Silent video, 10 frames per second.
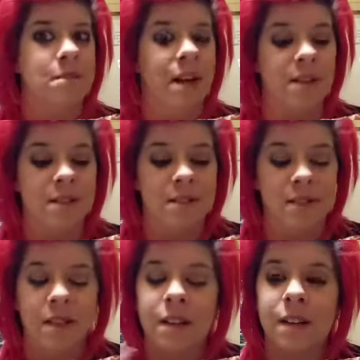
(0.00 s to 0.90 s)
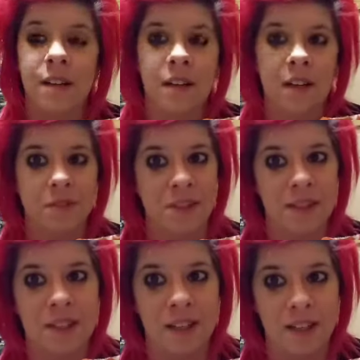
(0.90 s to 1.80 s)
this mask. I'm
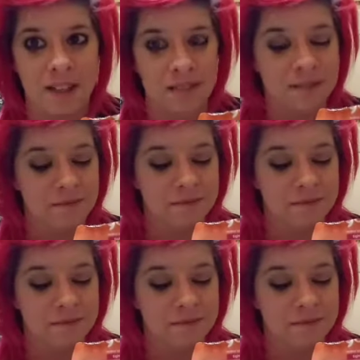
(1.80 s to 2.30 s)
just saying,